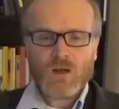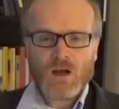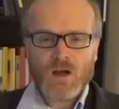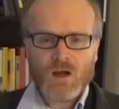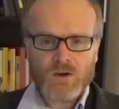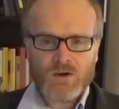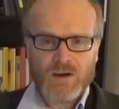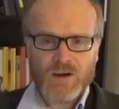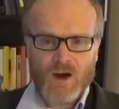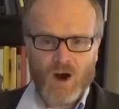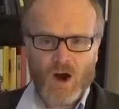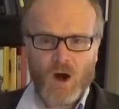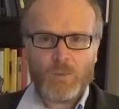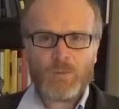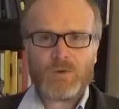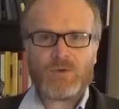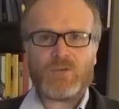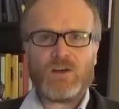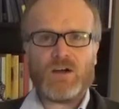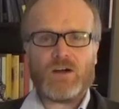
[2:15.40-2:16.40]
Are they
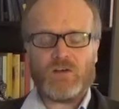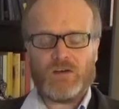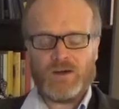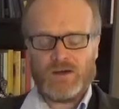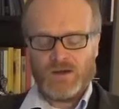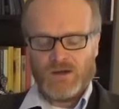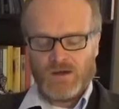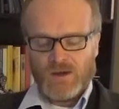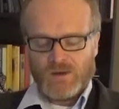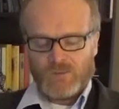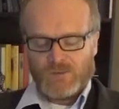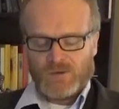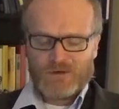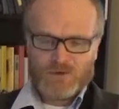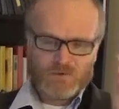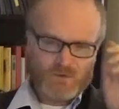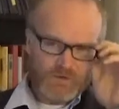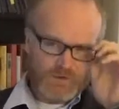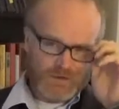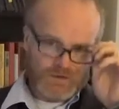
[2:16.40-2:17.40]
arbitrary? Well,
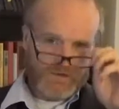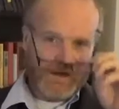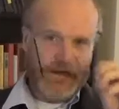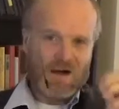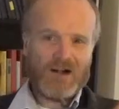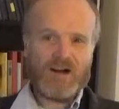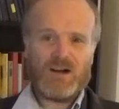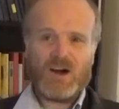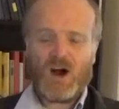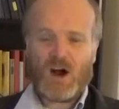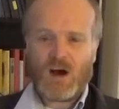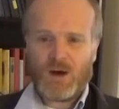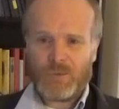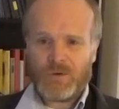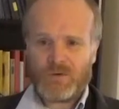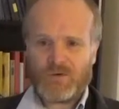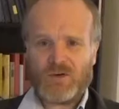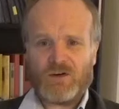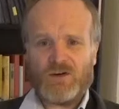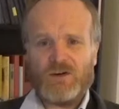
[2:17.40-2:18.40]
they're not entirely
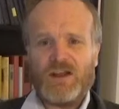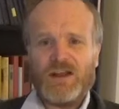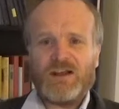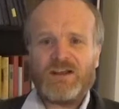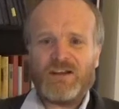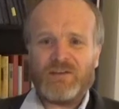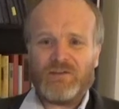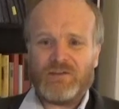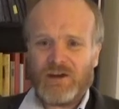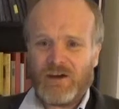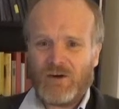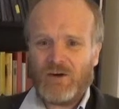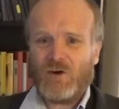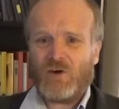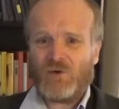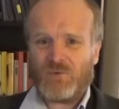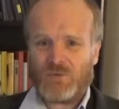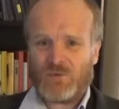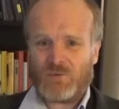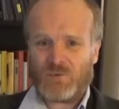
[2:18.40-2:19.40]
arbitrary, and they very
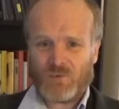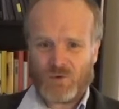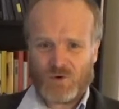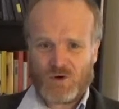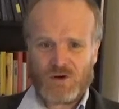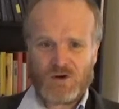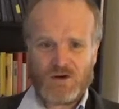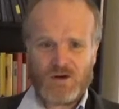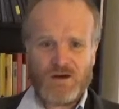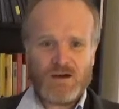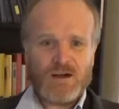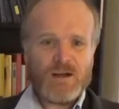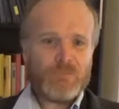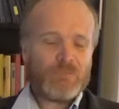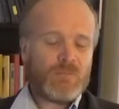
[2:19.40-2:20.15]
often work,